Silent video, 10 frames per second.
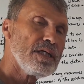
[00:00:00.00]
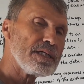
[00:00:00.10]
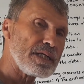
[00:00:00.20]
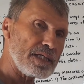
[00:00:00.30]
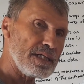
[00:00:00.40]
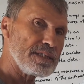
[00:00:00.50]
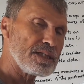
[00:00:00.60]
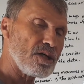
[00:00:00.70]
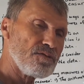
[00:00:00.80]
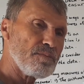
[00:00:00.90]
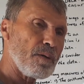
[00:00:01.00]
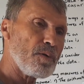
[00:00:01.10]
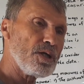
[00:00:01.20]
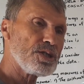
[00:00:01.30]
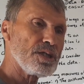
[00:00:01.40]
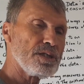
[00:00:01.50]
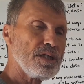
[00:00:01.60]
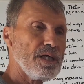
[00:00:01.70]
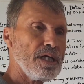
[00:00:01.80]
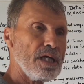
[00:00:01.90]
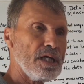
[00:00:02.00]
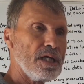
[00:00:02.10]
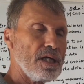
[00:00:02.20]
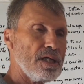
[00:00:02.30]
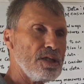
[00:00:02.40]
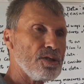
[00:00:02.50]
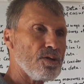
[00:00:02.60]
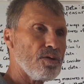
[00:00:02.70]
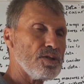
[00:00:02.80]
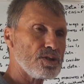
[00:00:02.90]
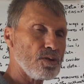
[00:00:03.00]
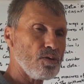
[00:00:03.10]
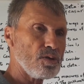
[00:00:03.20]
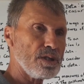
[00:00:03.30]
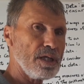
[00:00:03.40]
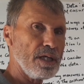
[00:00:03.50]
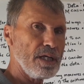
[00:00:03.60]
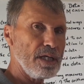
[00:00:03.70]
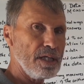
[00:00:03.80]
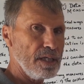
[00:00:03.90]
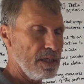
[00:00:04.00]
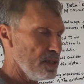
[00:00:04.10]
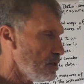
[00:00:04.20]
characteristic of the population, is called, a